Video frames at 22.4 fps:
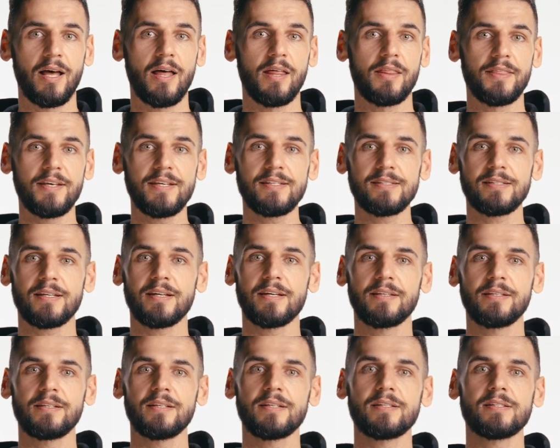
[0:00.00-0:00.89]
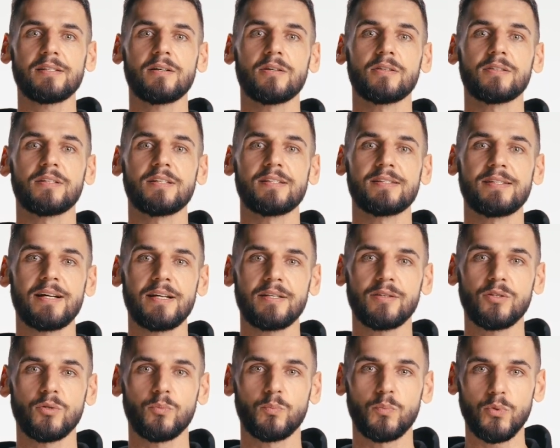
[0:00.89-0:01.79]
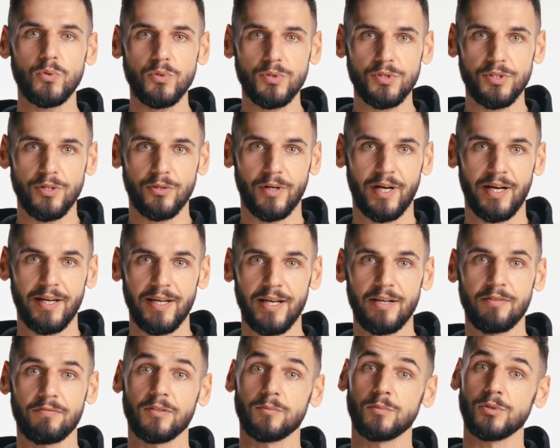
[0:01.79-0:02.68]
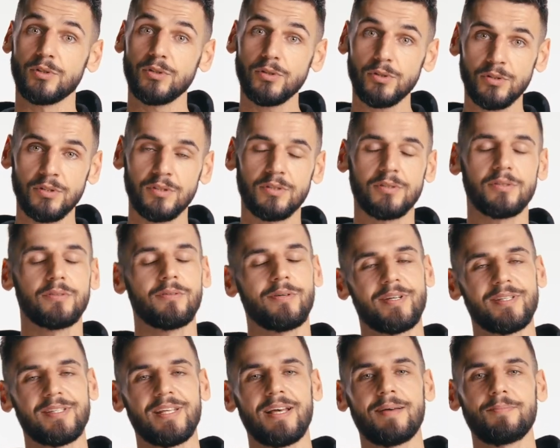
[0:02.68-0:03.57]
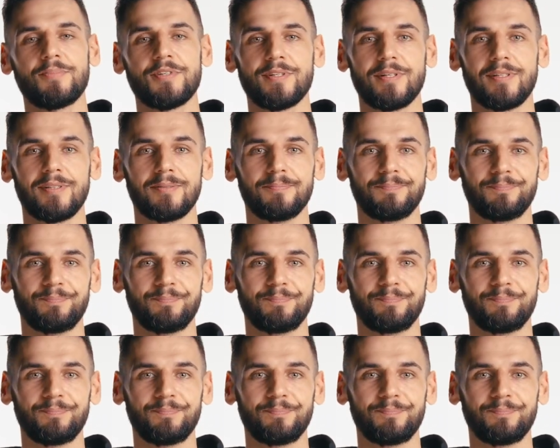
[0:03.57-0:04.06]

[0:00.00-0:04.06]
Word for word: these ideas are designed to push your I A from good to exceptional.